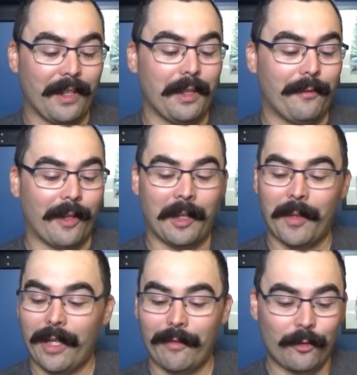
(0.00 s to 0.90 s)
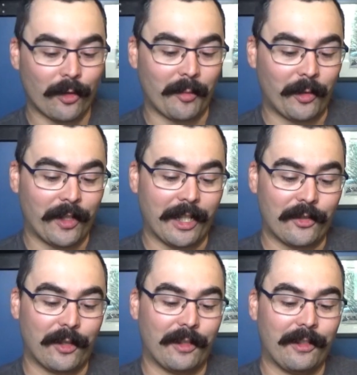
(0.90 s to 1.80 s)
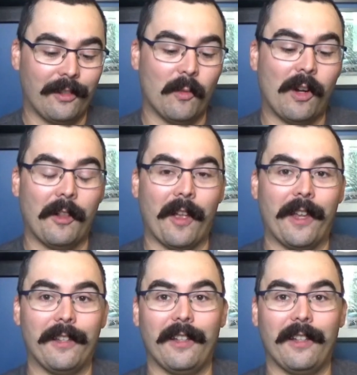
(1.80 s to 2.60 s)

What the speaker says: If I'm having trouble catching walleye,